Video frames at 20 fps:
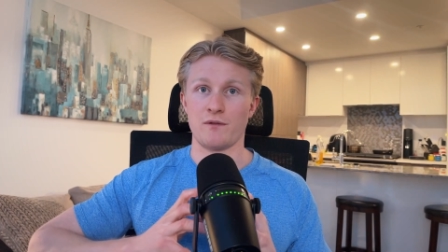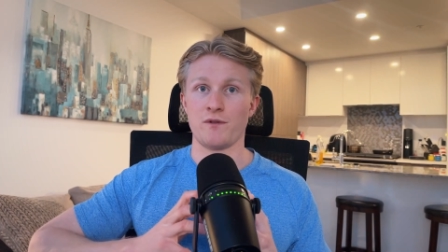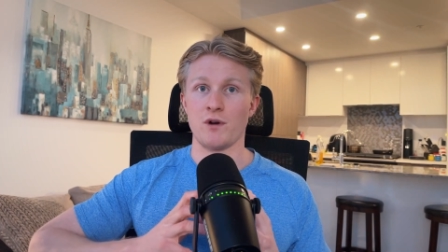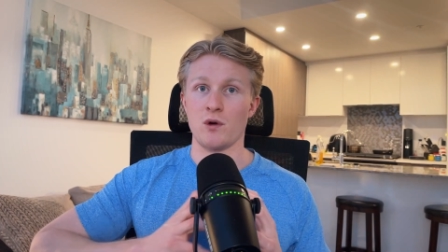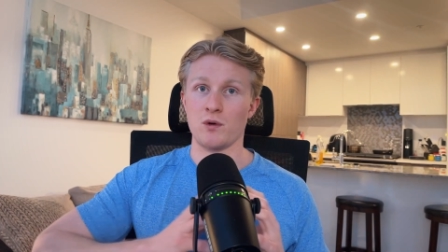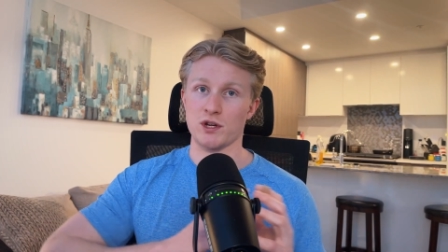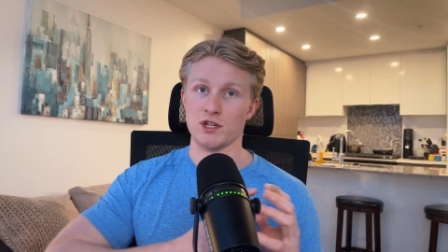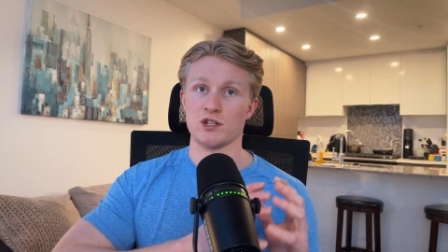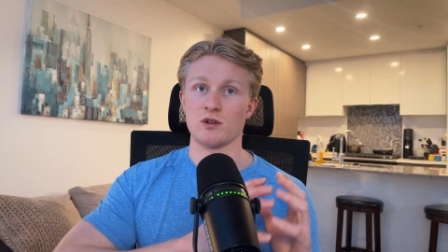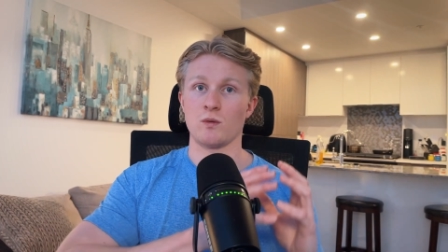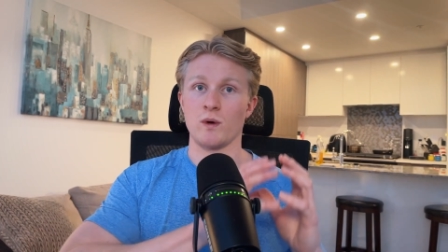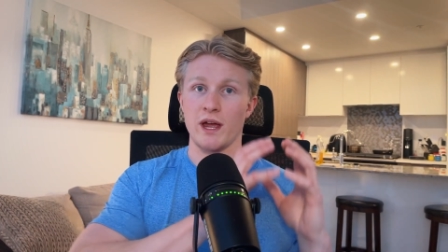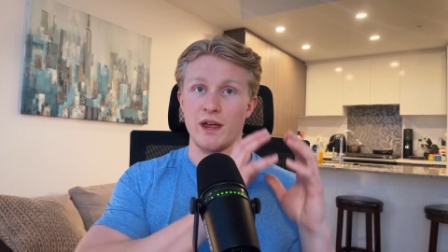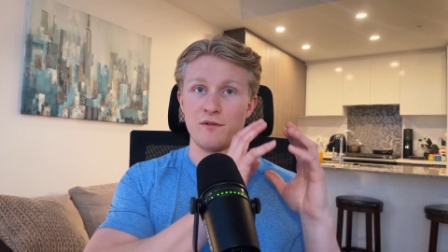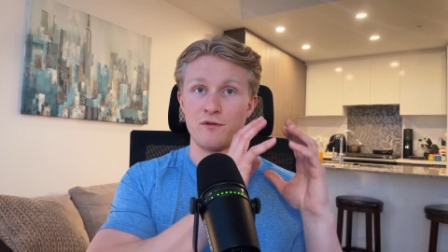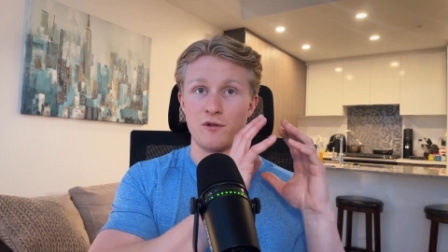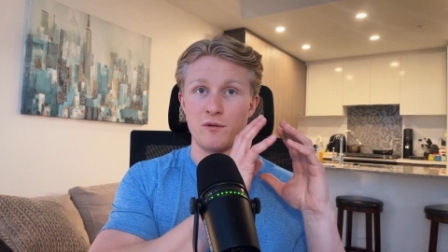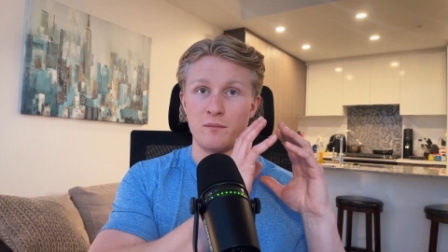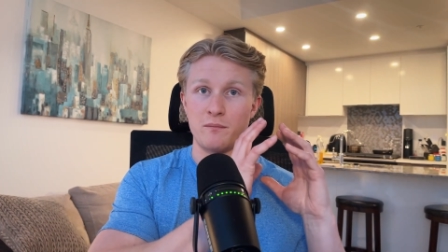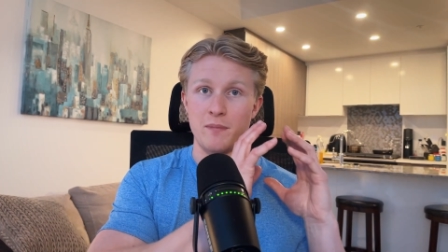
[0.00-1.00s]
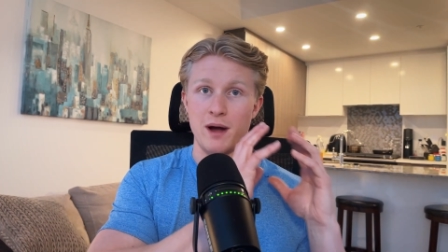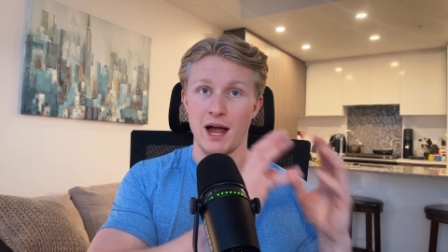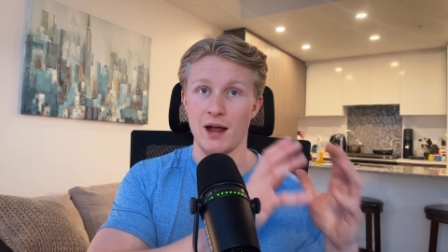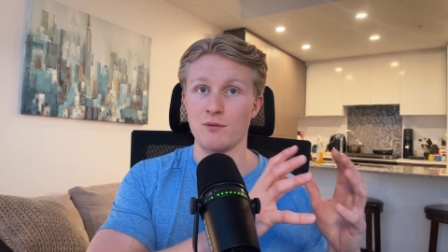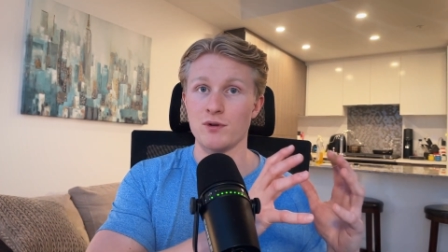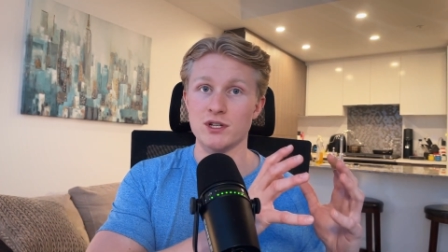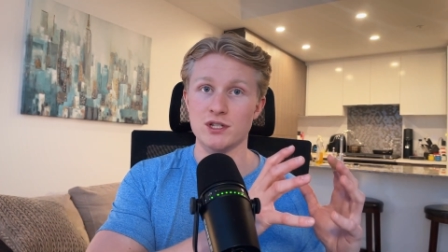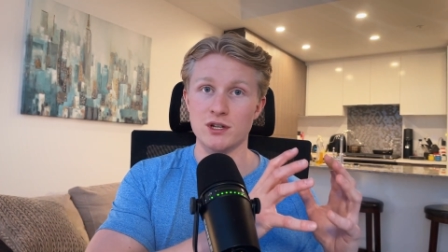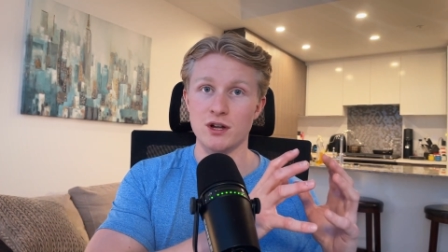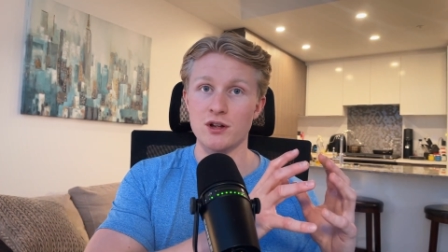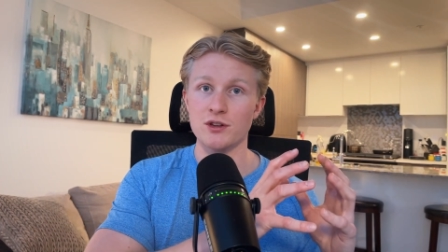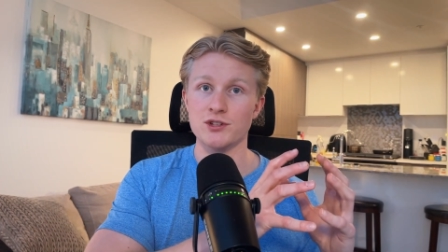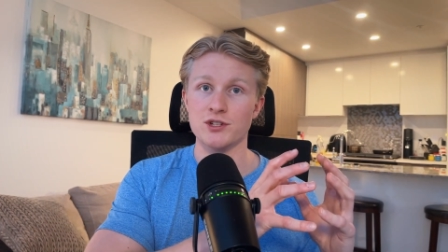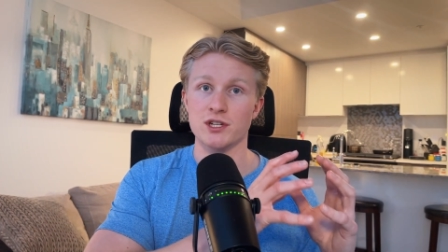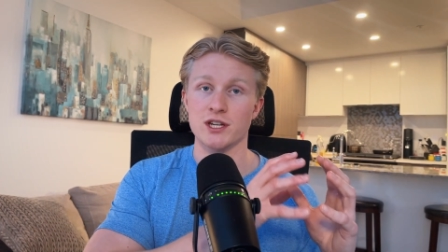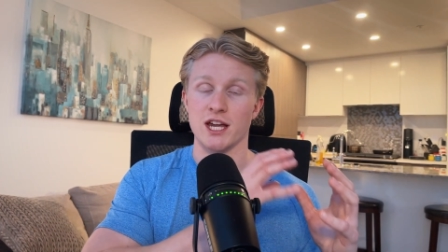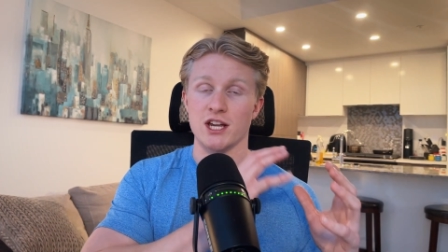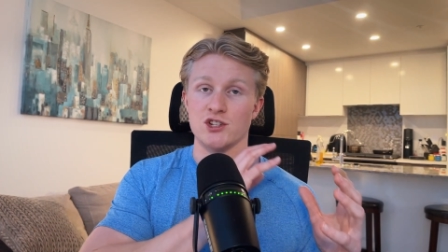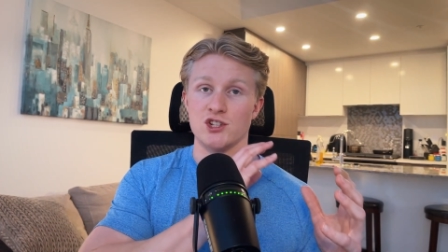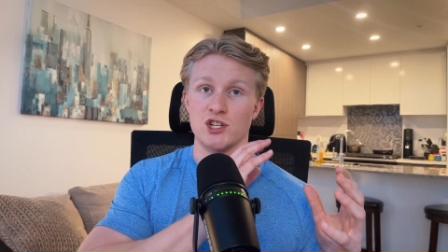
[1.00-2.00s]
focus away from my
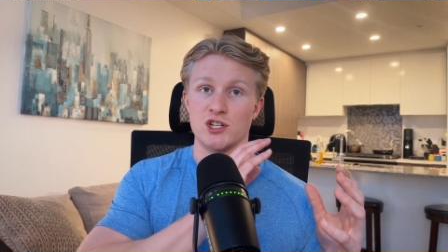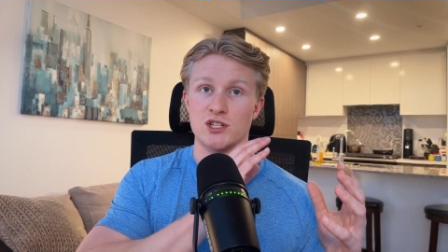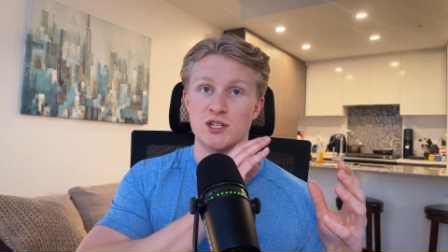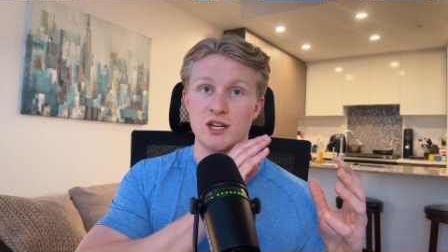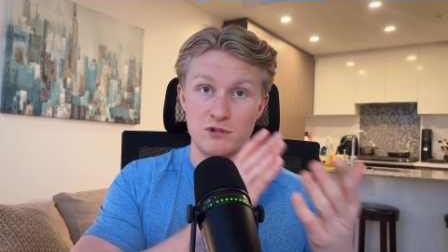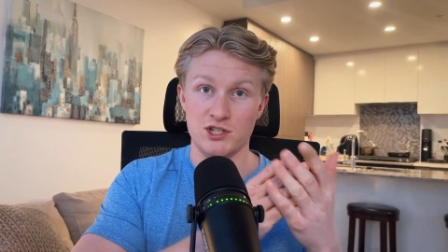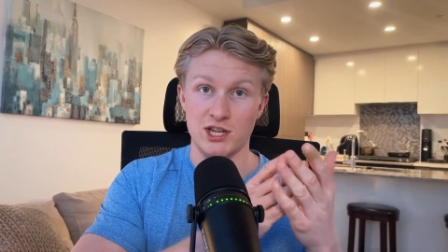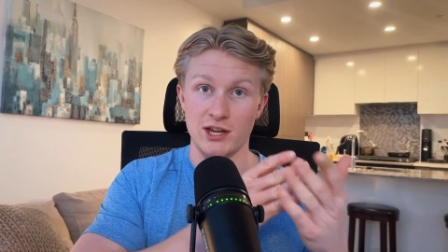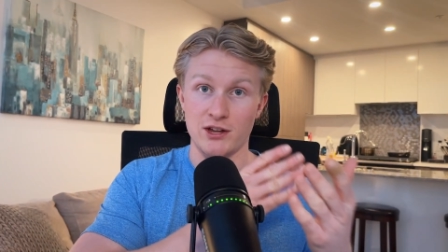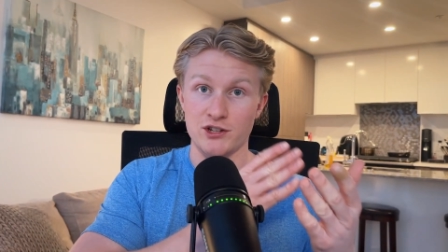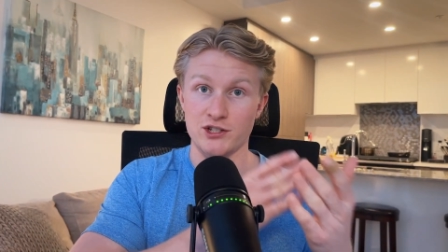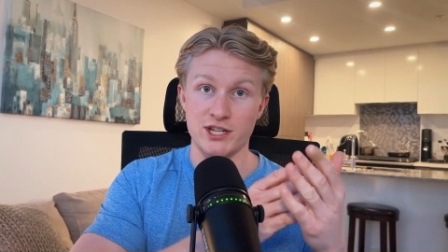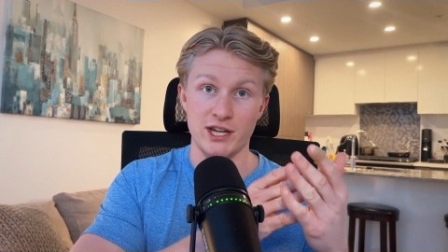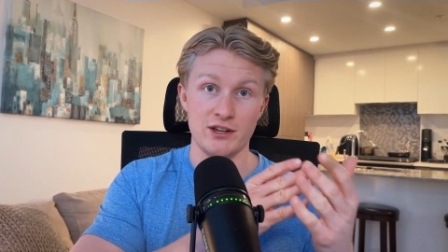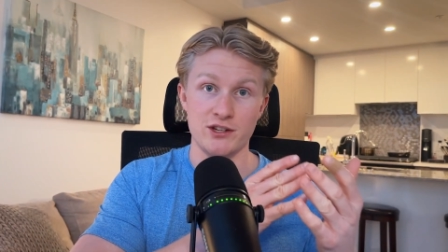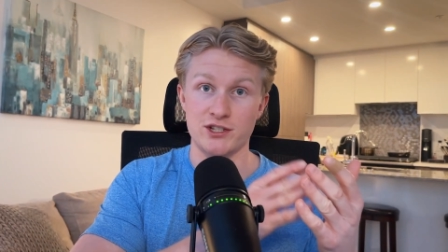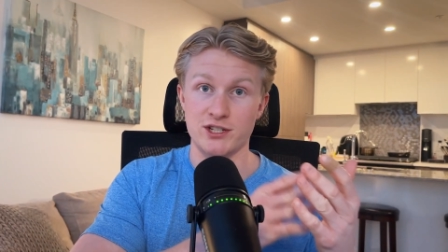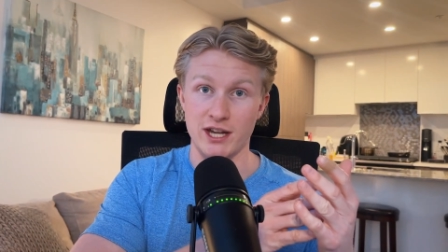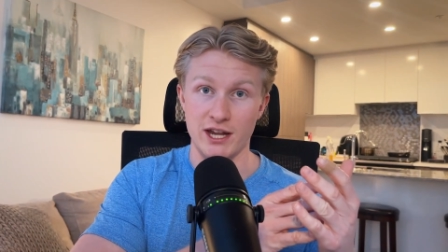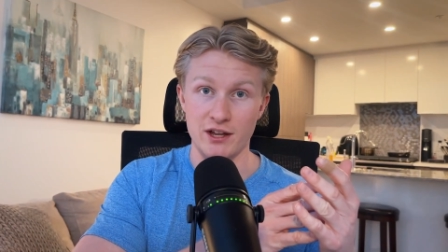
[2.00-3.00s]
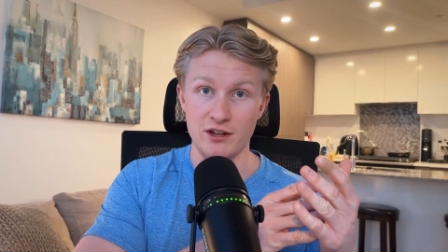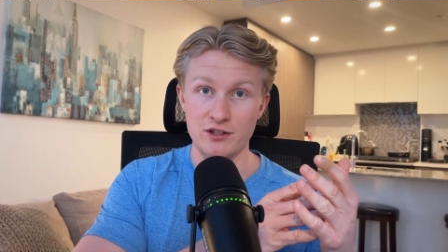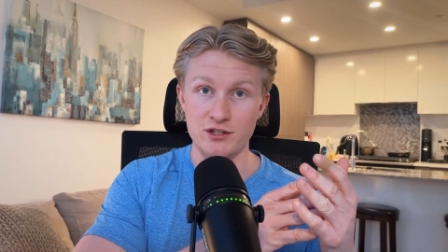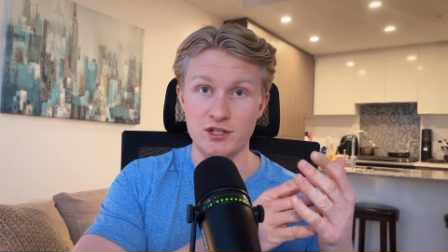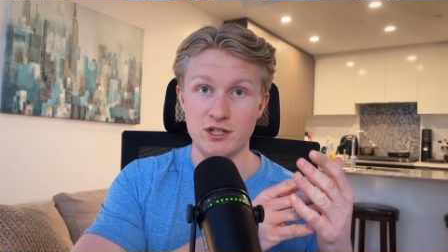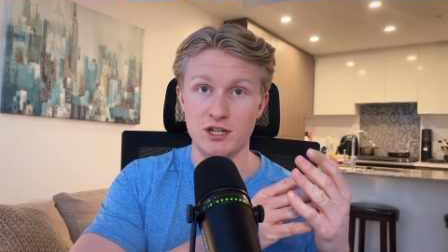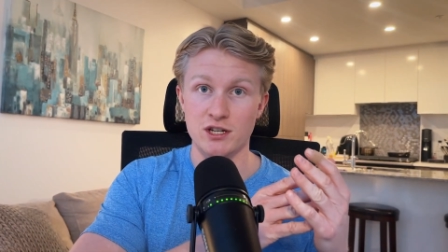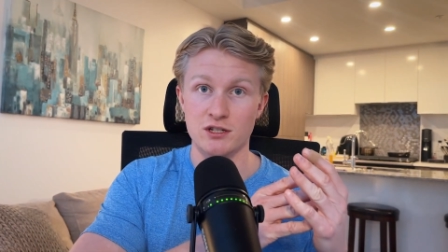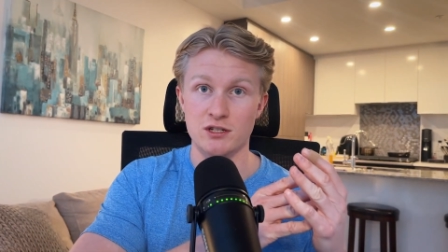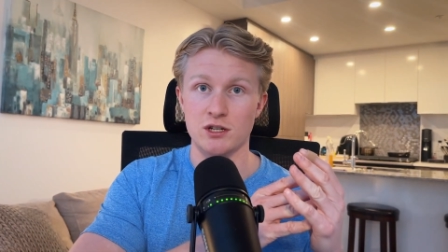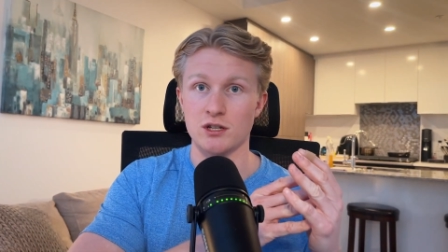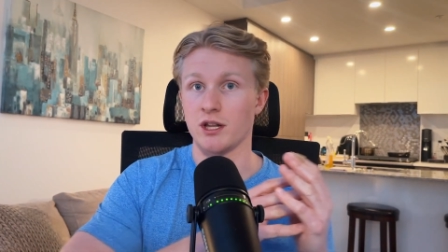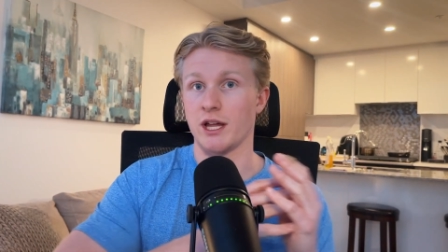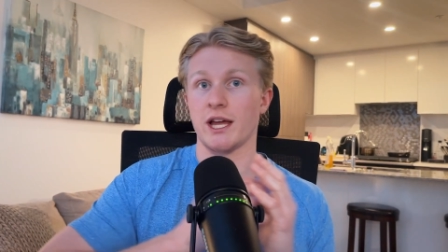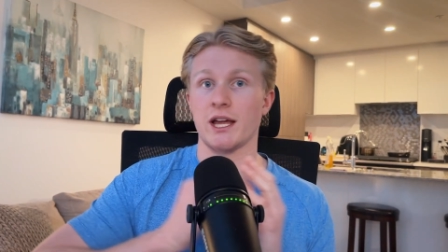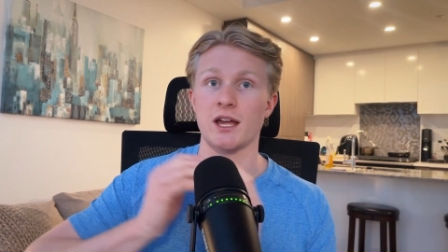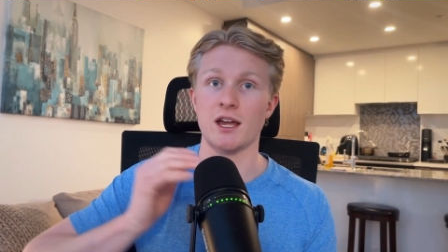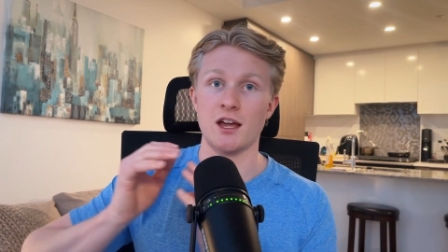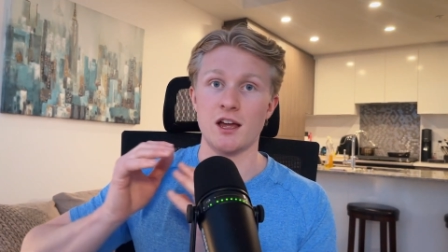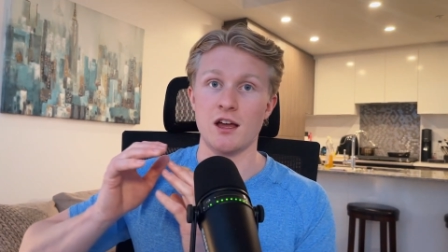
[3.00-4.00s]
results and just sales, sales, sales to
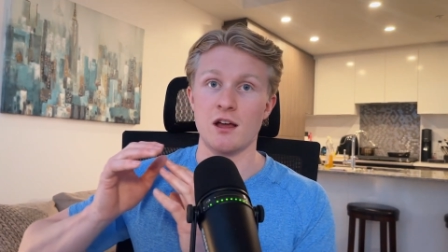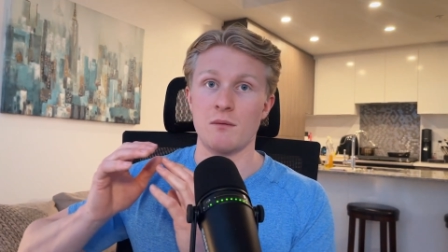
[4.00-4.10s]
like,